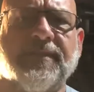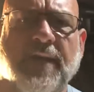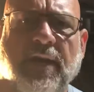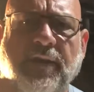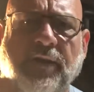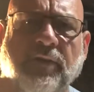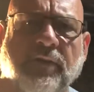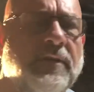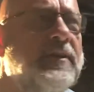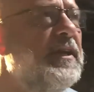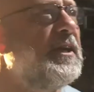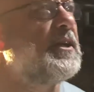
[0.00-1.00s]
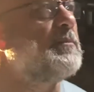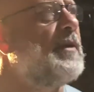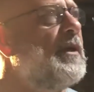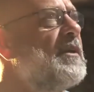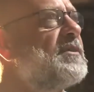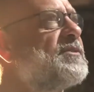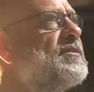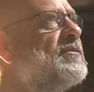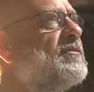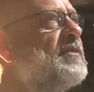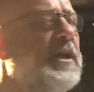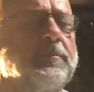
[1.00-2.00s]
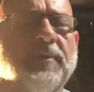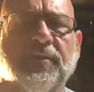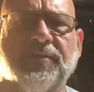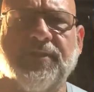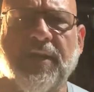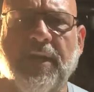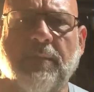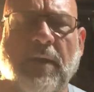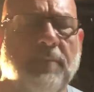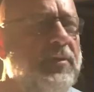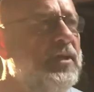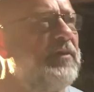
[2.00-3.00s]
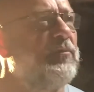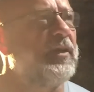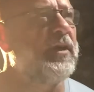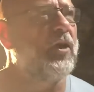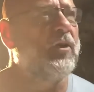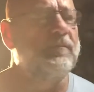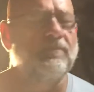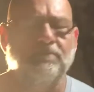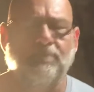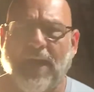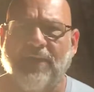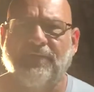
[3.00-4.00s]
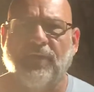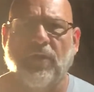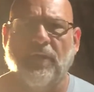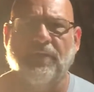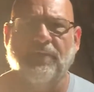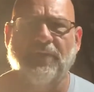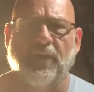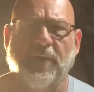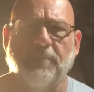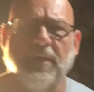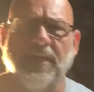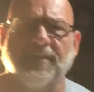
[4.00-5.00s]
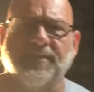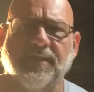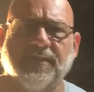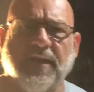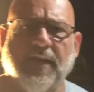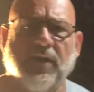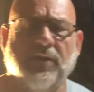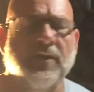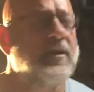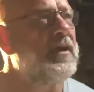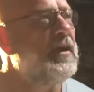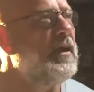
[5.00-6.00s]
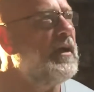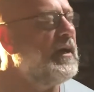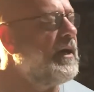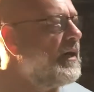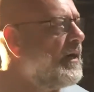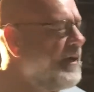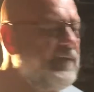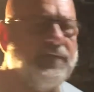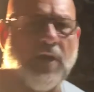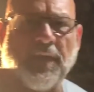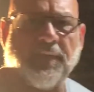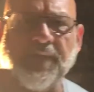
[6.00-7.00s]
out here in Independence. King Piers team, I believe we are by far the very best in town, if not the